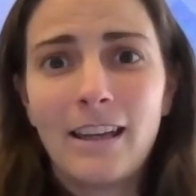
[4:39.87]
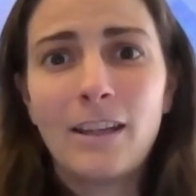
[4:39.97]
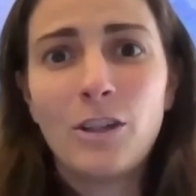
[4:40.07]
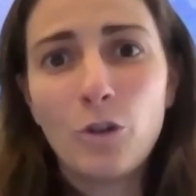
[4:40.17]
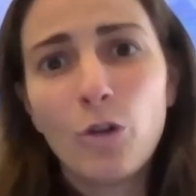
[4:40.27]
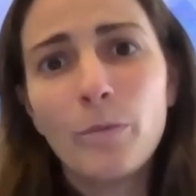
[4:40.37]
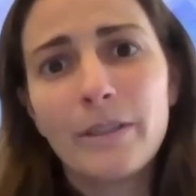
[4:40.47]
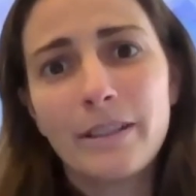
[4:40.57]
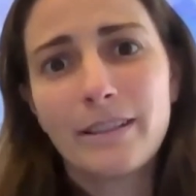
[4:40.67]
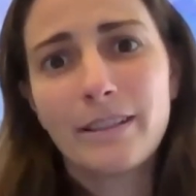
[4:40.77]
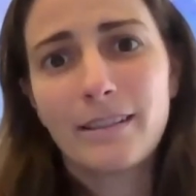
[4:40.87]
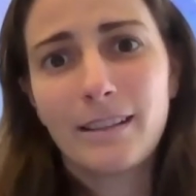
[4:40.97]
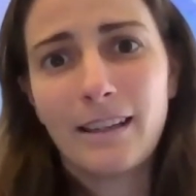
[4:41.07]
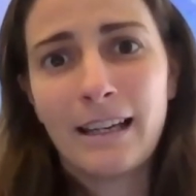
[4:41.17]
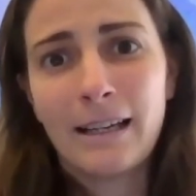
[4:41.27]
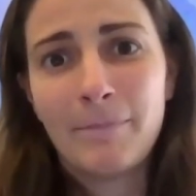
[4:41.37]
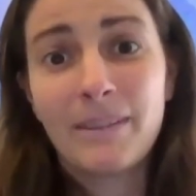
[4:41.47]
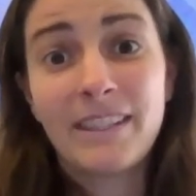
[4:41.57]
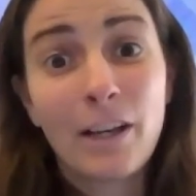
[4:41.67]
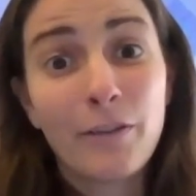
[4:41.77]
enormous um,
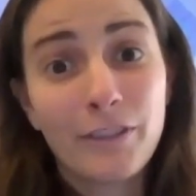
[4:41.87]
self